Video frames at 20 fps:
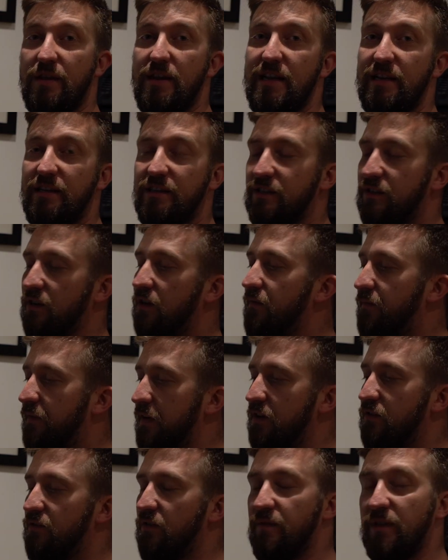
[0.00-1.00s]
neat design
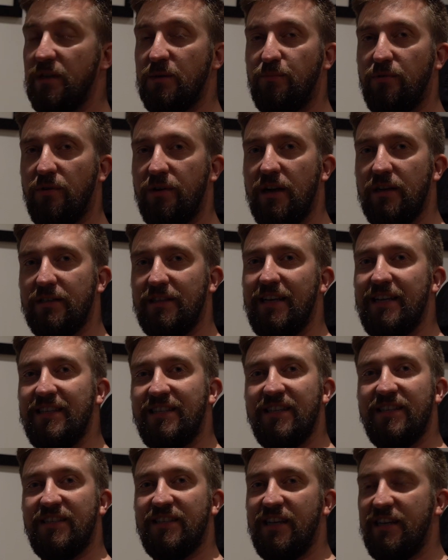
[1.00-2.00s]
feature of this product is
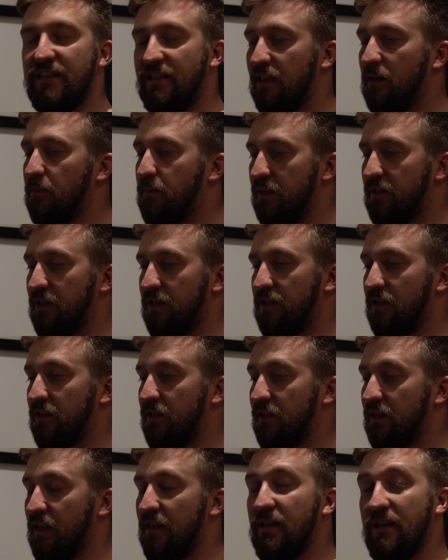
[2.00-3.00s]
the seating
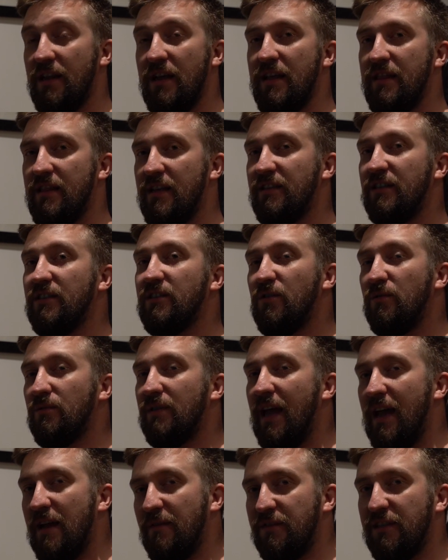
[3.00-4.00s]
positions, and this is called
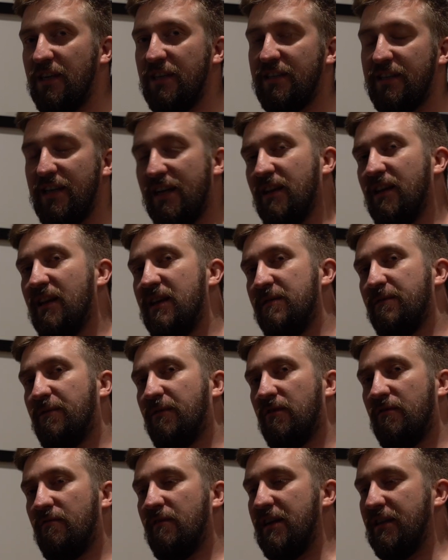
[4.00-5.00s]
the FGT Elite
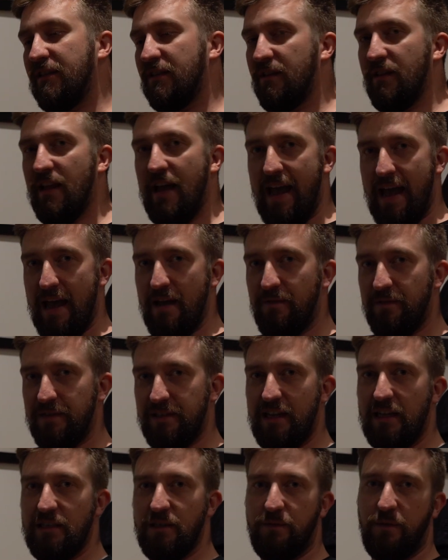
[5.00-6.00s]
for a reason. The F
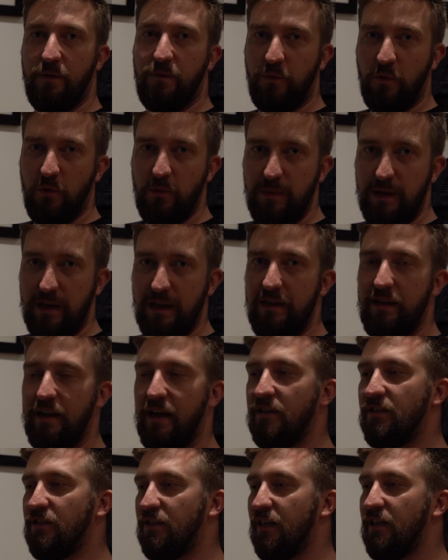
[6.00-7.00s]
stands for Formula
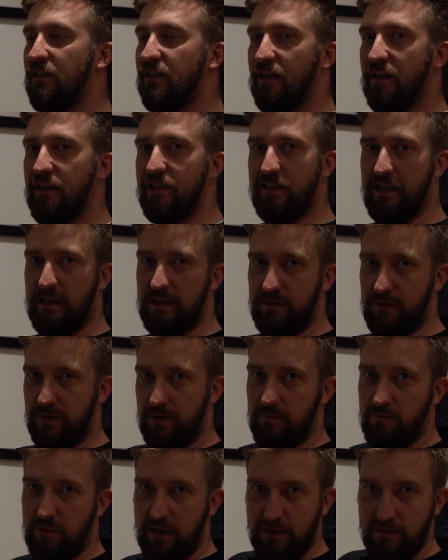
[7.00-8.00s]
and GT stands
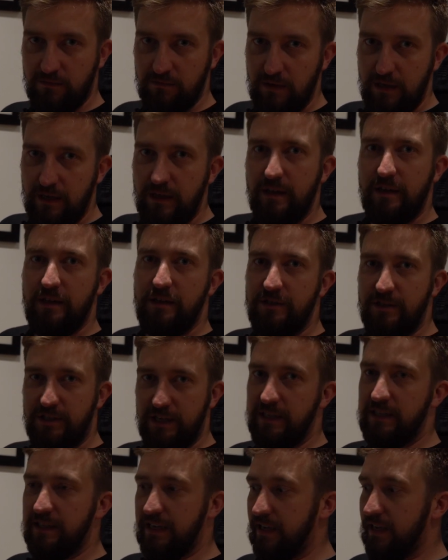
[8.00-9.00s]
for, well,
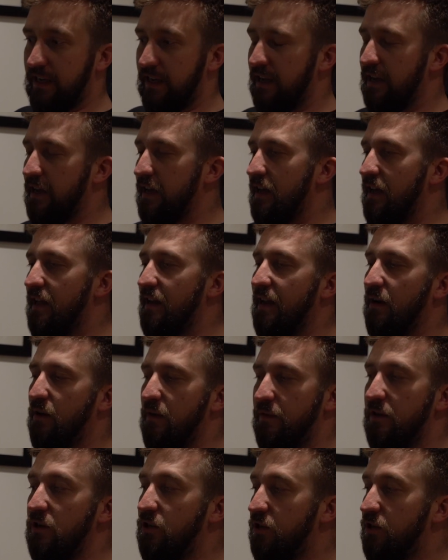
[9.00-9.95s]
GT. Now, if you